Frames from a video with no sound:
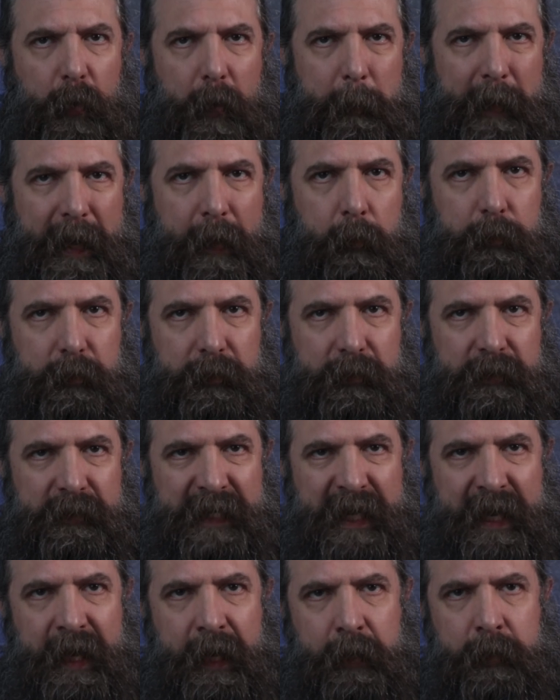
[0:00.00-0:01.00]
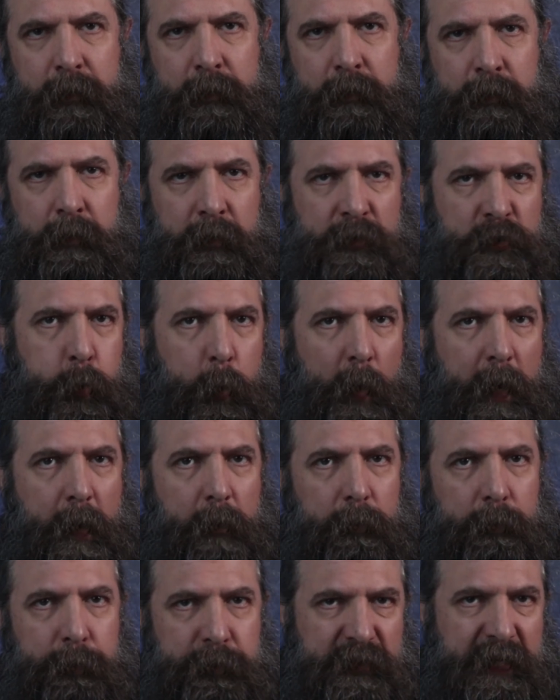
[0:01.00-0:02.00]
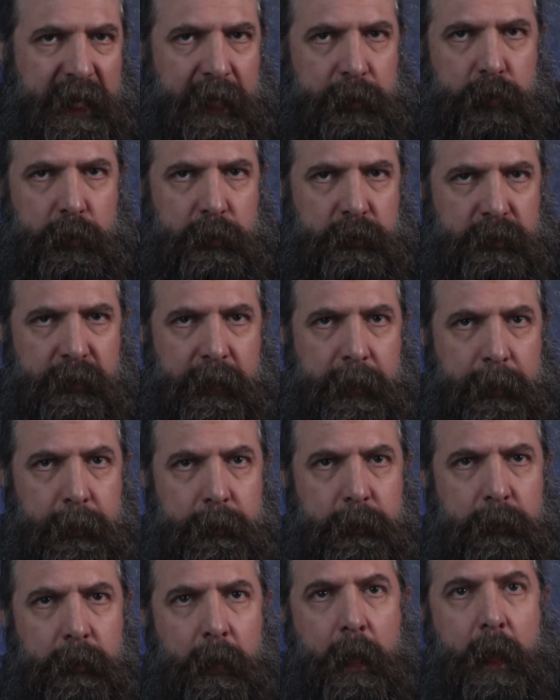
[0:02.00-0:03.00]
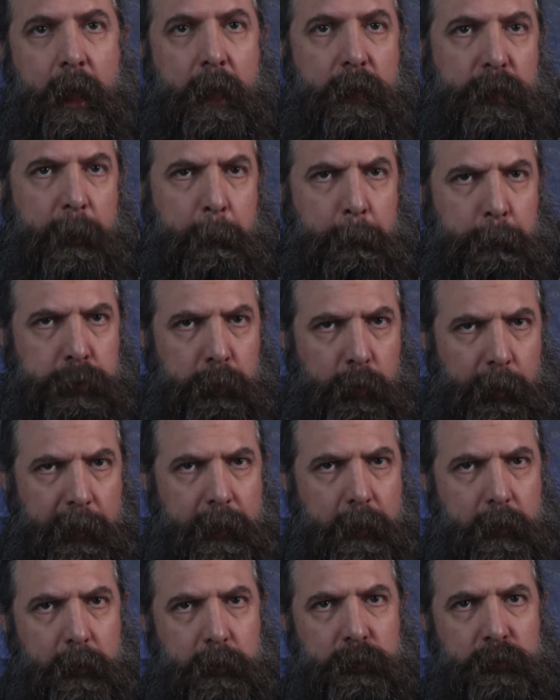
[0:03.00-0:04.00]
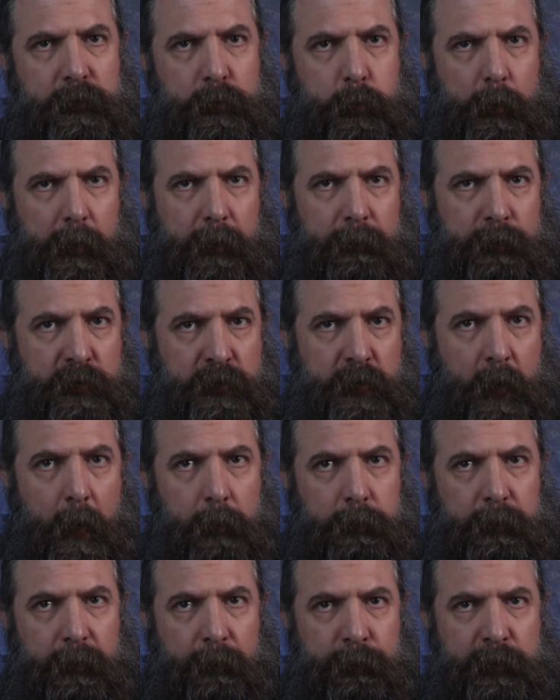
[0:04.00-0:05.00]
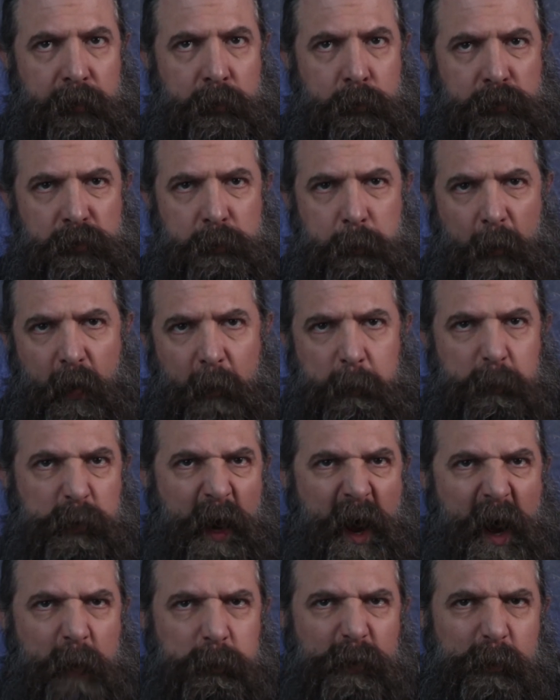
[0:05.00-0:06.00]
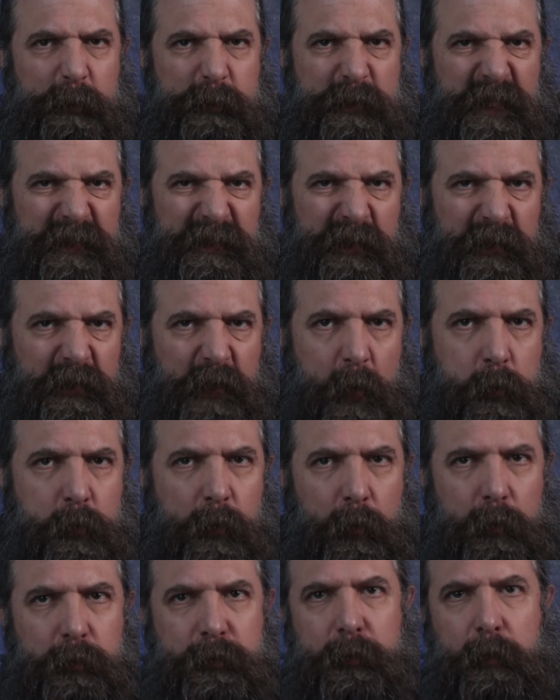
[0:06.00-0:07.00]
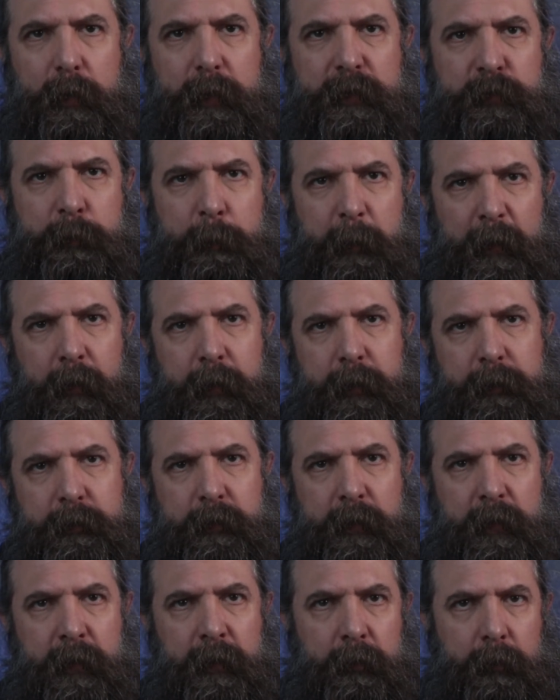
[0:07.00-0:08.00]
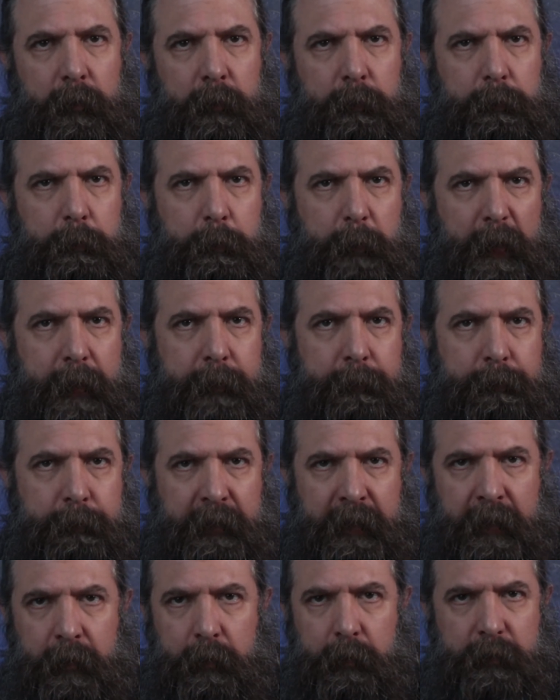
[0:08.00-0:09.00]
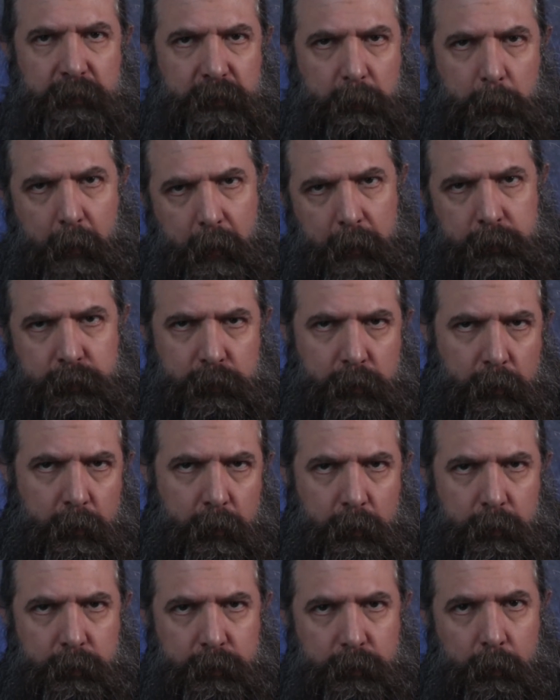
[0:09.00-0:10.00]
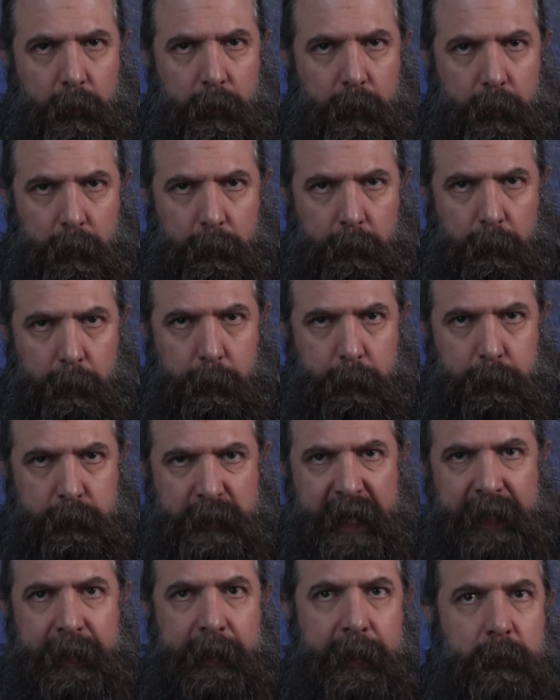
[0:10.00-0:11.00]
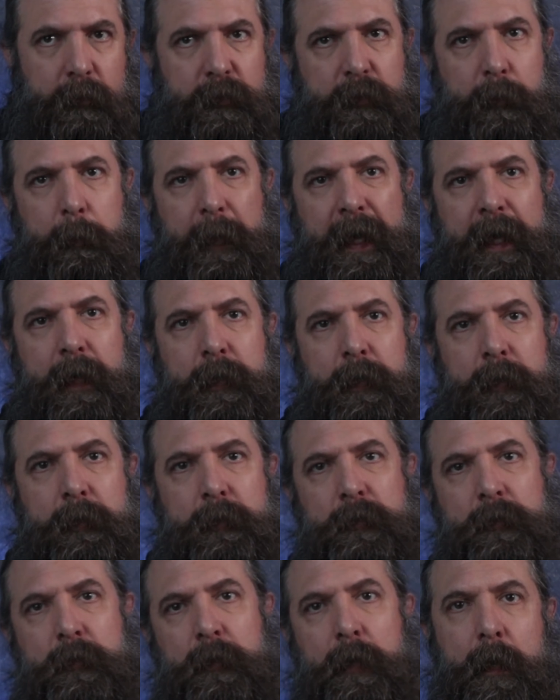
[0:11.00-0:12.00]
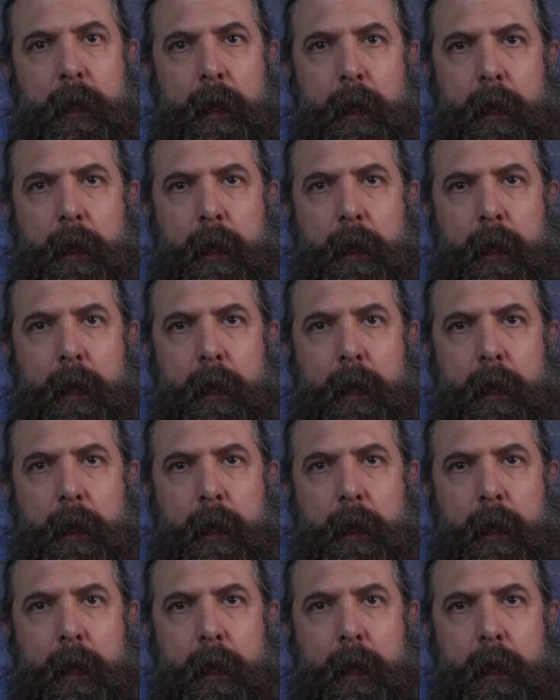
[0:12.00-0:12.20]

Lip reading: we're about 10 to 12 sessions in, the players will have solved a few small problems that the locals are experiencing by killing some monsters or taking out some bandits.